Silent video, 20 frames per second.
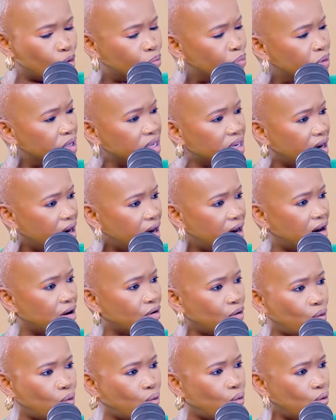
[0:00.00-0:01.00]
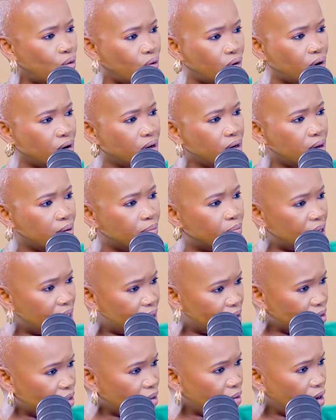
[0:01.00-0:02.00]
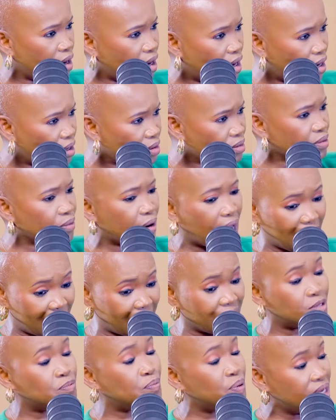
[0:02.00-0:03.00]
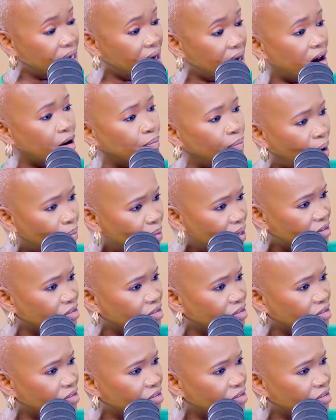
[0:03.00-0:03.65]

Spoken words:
PR, or I guess PR, public